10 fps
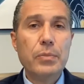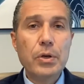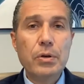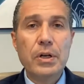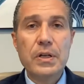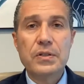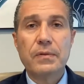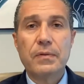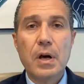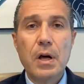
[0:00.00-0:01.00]
communities
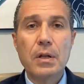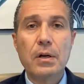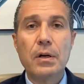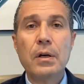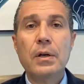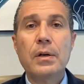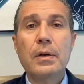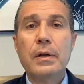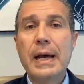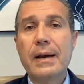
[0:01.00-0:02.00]
of color,
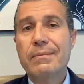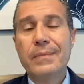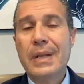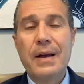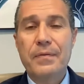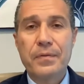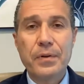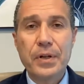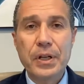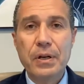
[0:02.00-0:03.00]
not not
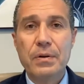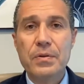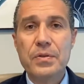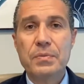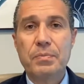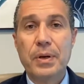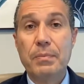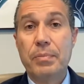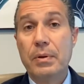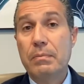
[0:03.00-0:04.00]
for years,
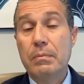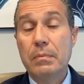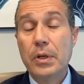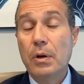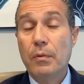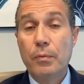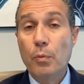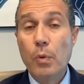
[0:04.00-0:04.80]
but but you know,